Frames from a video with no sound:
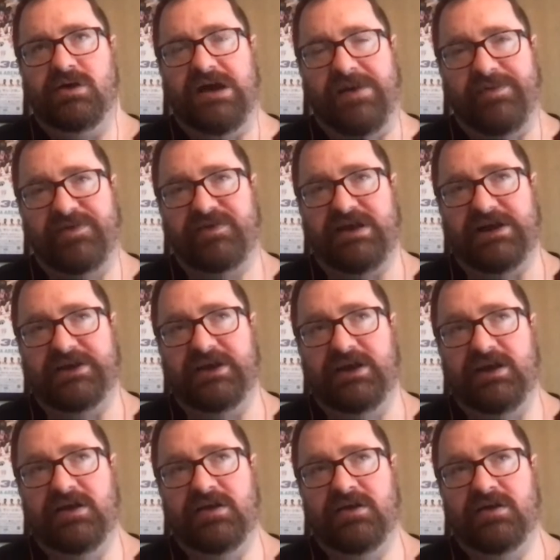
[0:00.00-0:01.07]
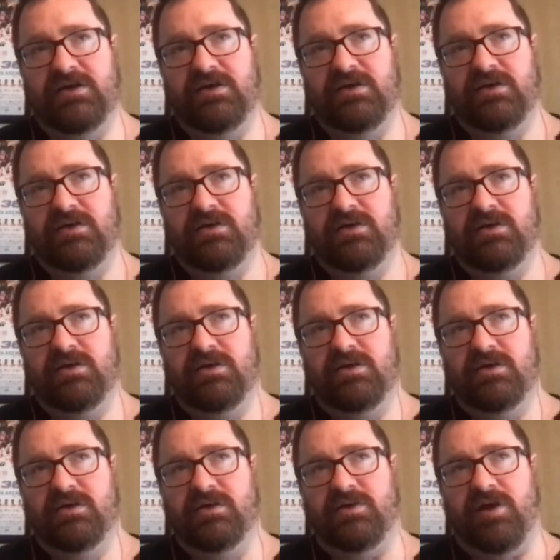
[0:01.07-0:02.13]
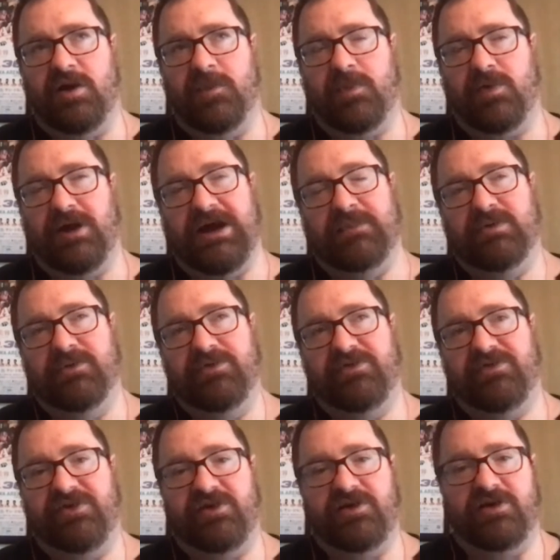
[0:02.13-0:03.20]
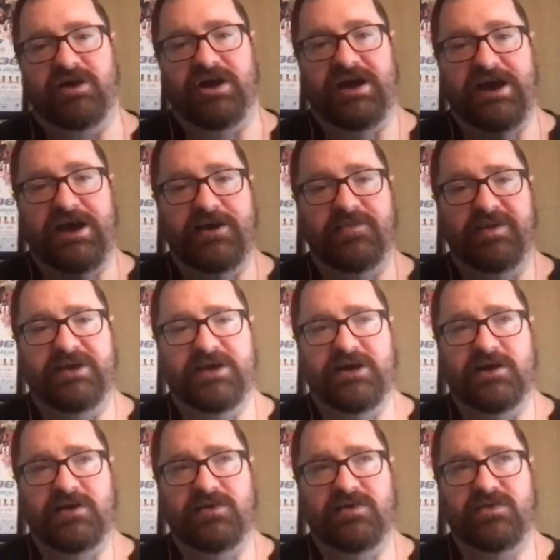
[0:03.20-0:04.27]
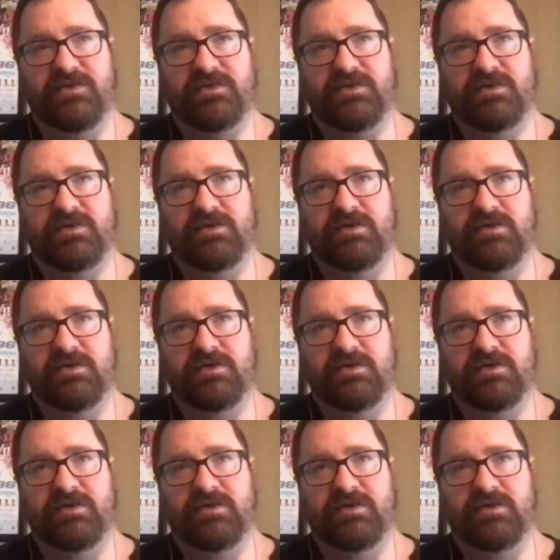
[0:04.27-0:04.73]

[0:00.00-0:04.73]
Hamasaki, there are problems for her ahead because